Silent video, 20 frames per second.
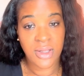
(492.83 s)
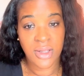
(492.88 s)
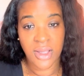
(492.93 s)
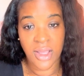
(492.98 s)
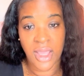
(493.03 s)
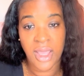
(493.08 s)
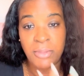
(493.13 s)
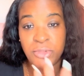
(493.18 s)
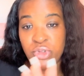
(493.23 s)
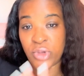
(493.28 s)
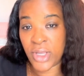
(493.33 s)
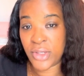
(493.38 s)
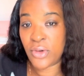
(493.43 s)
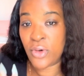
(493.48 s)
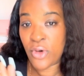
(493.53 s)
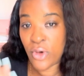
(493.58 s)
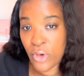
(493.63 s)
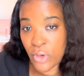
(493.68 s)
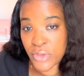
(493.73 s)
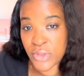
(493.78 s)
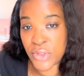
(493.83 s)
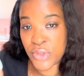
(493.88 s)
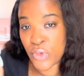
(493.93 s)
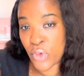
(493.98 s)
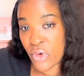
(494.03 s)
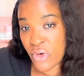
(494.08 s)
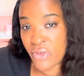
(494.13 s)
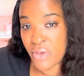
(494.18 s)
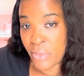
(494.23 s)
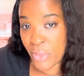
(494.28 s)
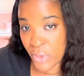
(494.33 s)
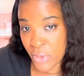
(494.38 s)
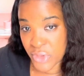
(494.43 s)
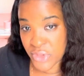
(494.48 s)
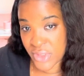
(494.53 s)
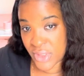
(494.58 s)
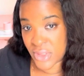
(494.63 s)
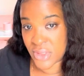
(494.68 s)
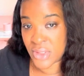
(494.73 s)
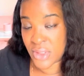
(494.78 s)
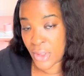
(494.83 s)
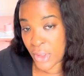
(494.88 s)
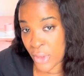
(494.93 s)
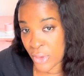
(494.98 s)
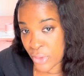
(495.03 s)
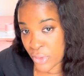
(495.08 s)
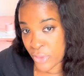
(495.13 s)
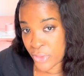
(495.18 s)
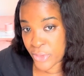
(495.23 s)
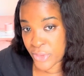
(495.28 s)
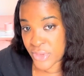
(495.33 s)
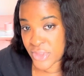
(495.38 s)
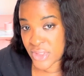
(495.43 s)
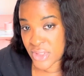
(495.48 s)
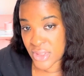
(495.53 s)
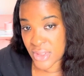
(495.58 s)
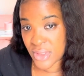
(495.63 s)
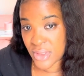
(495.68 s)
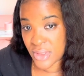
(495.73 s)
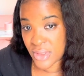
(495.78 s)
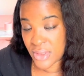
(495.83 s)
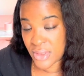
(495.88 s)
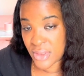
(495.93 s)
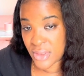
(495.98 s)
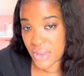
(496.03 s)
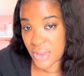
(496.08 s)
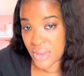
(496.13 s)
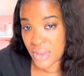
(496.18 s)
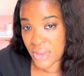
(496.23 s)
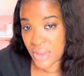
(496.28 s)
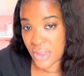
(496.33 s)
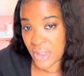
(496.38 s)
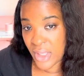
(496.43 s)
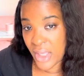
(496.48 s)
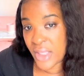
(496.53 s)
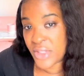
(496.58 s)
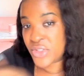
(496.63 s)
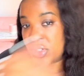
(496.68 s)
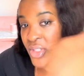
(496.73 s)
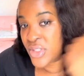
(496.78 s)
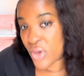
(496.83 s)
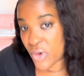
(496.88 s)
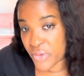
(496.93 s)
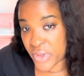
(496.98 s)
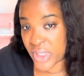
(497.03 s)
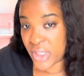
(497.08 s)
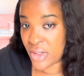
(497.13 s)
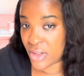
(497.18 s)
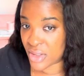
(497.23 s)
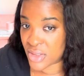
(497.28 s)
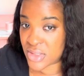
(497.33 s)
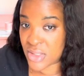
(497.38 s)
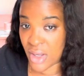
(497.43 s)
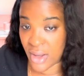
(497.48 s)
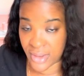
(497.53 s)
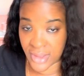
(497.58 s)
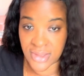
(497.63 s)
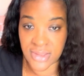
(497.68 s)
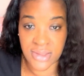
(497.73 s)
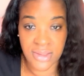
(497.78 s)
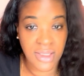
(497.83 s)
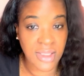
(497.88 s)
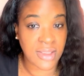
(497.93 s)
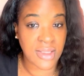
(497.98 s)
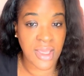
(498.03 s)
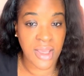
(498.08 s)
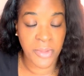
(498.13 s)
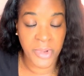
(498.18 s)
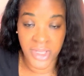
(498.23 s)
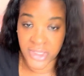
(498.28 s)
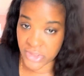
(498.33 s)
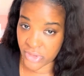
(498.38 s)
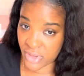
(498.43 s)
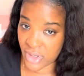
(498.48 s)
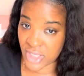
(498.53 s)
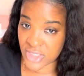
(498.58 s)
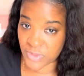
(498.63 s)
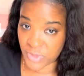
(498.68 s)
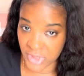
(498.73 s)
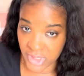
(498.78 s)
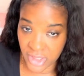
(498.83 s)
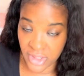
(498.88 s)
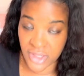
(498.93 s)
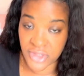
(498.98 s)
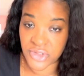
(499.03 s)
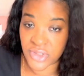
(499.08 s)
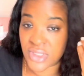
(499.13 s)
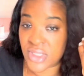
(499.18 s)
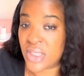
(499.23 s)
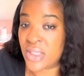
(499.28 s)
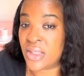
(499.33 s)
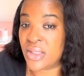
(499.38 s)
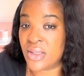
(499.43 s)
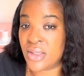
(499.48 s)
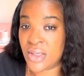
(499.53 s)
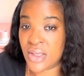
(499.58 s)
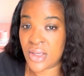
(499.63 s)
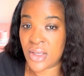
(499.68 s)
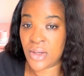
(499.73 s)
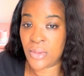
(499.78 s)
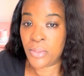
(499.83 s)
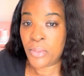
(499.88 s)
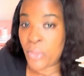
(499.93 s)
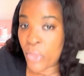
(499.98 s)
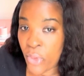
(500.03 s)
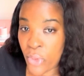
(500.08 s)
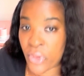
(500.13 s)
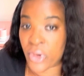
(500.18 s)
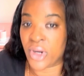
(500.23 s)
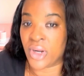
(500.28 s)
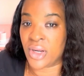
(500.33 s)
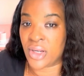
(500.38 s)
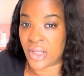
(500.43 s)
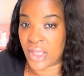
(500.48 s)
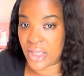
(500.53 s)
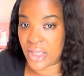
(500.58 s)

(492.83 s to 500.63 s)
I'm trying to hold the door of emotions closed. And she's over here talking slick now because her husband here. And she's getting more